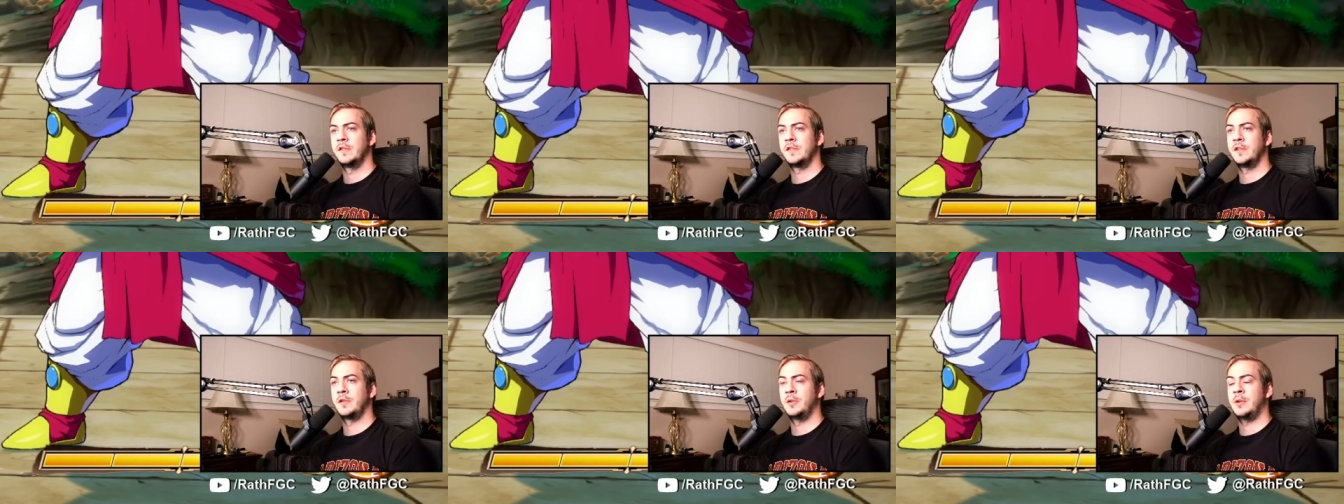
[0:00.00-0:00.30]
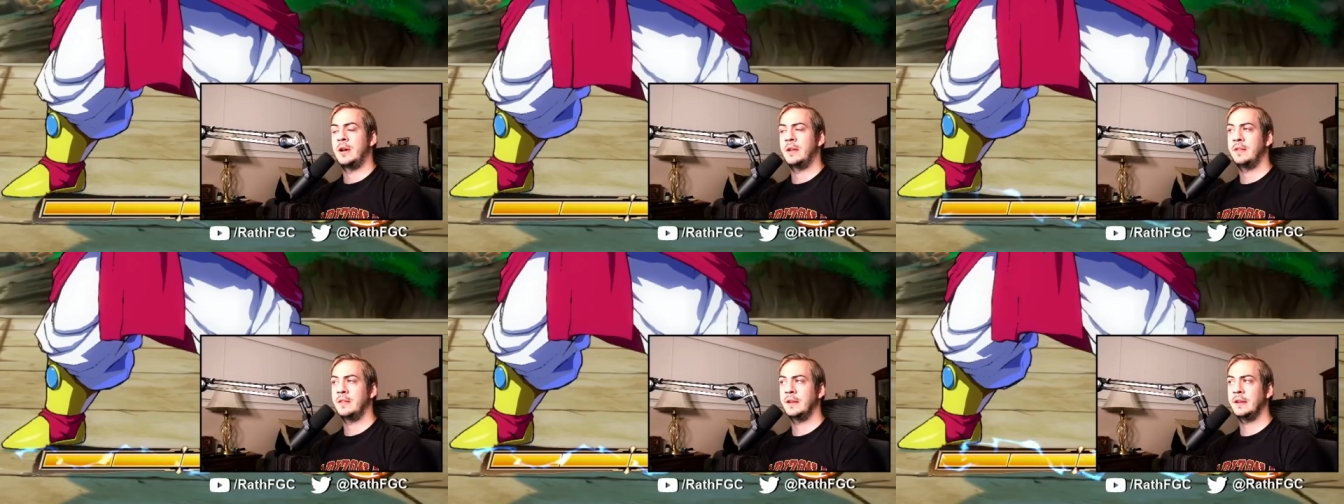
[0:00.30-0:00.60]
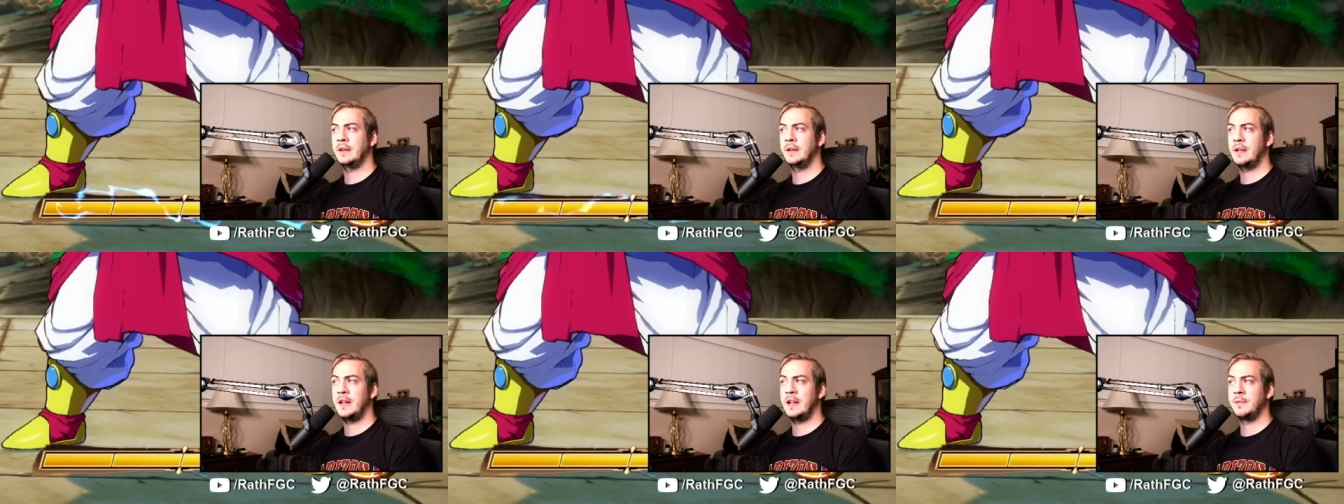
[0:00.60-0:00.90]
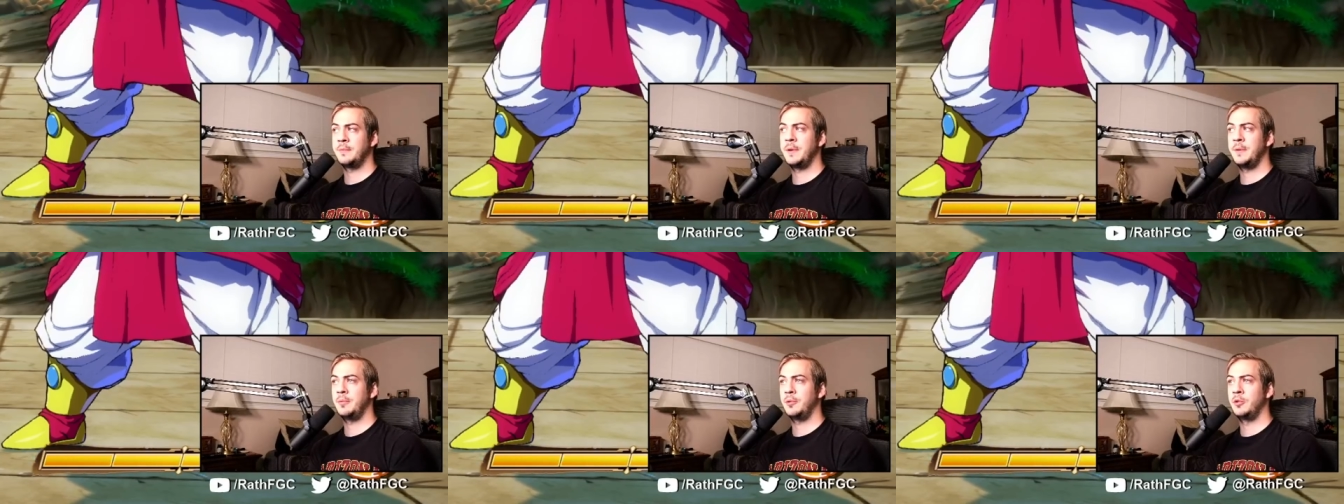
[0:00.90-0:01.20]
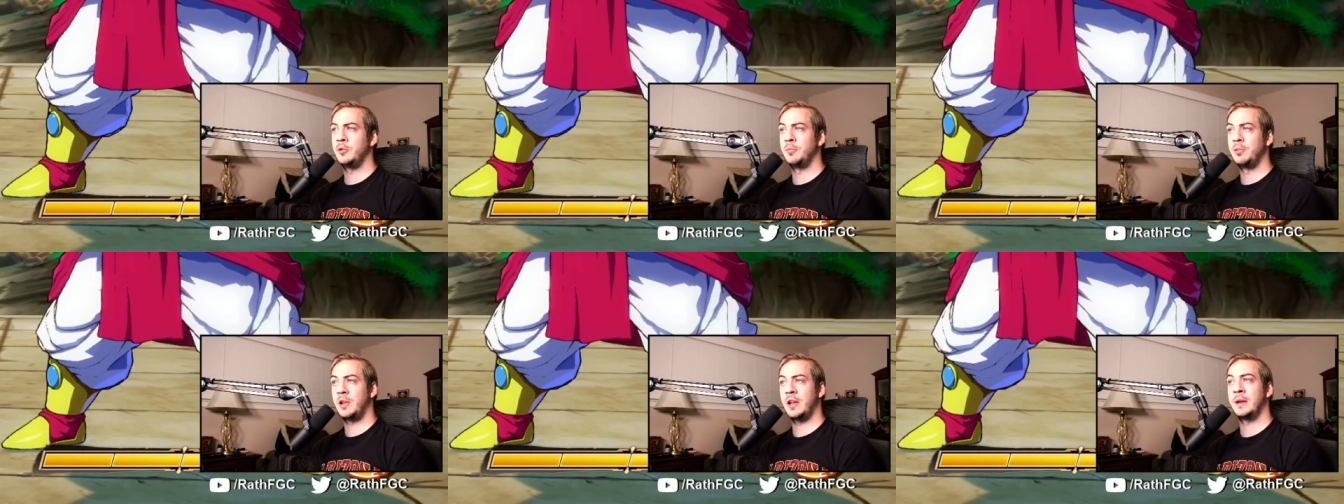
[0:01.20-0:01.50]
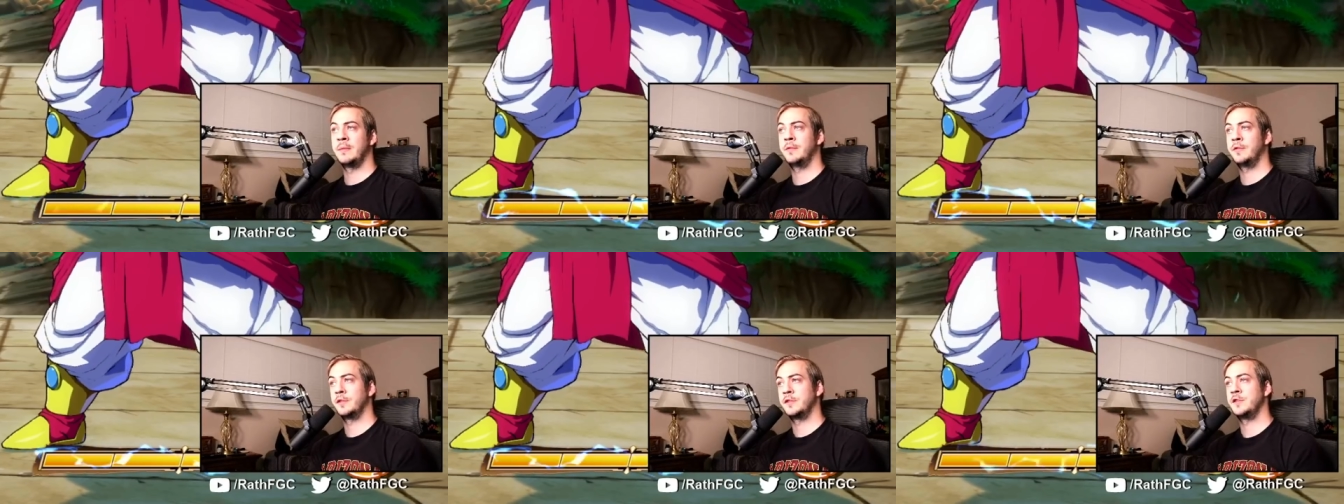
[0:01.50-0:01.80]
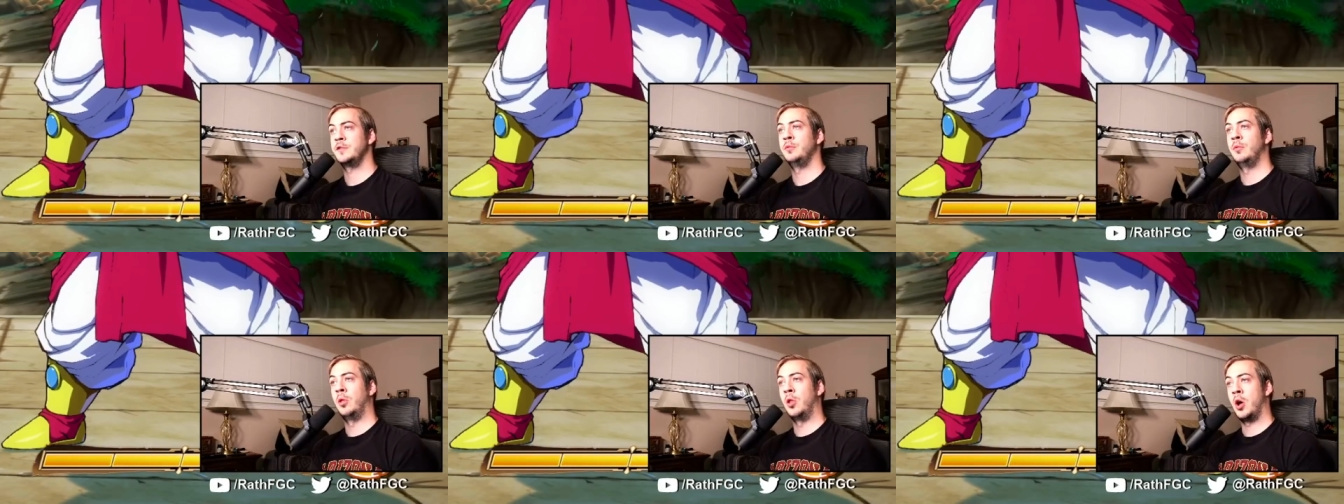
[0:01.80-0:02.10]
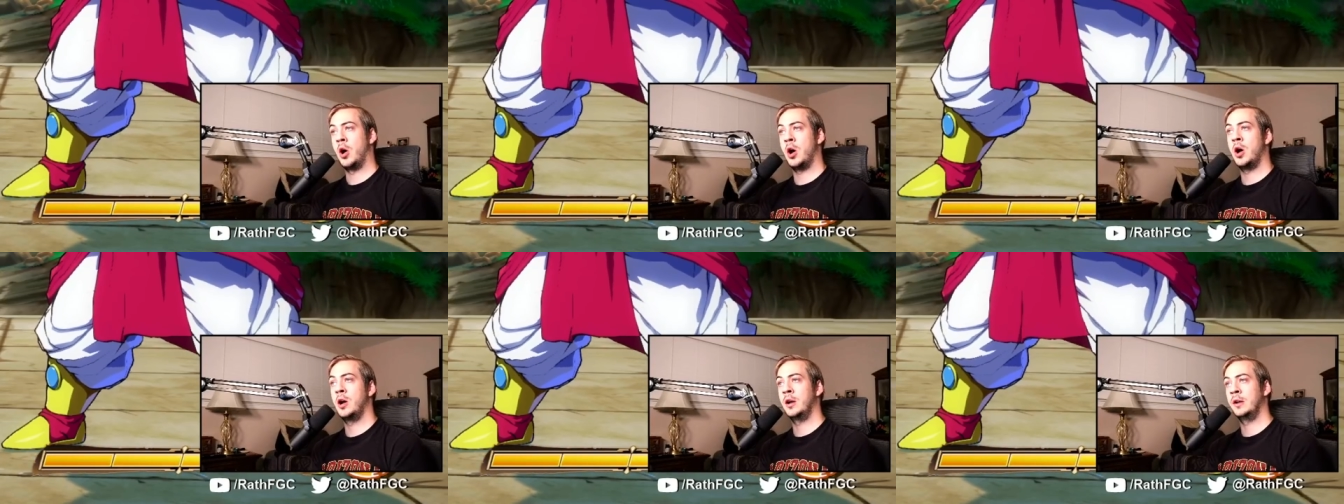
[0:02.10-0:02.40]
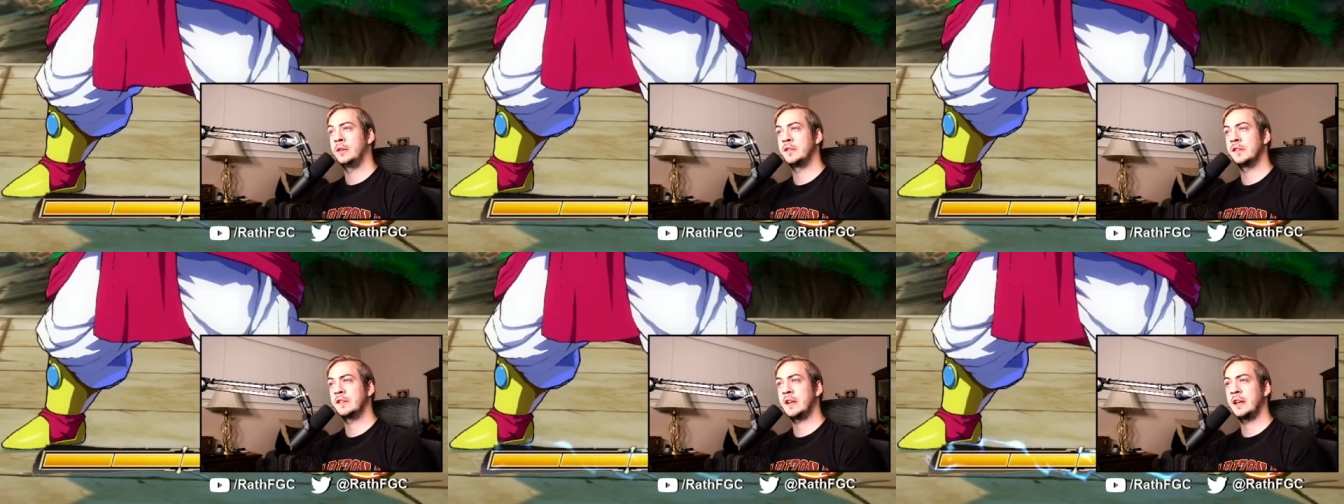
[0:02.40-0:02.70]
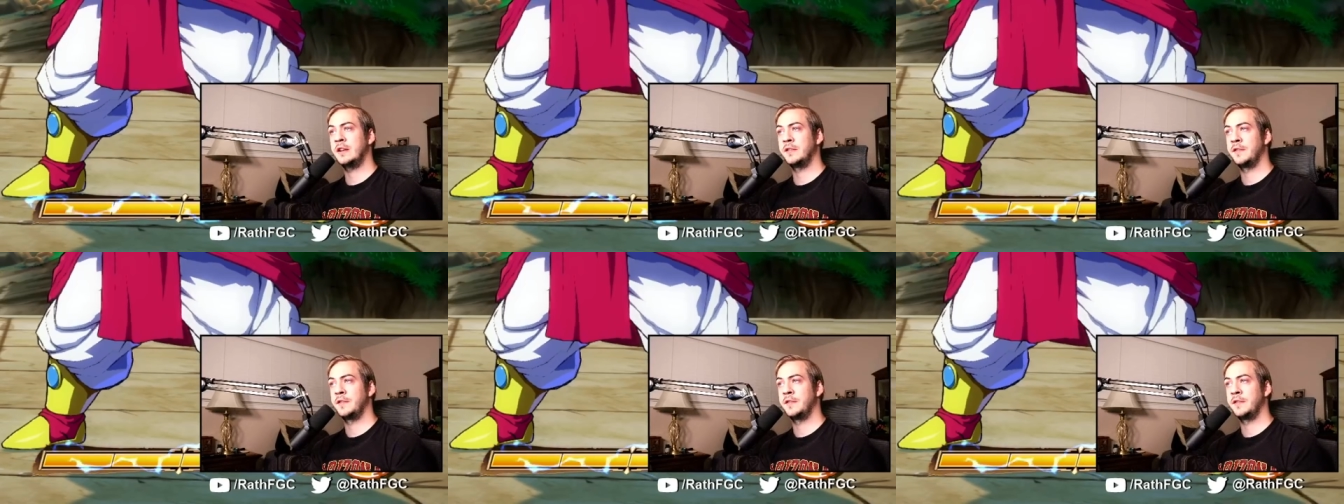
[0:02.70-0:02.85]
So I think a lot of people who play him for too long just kind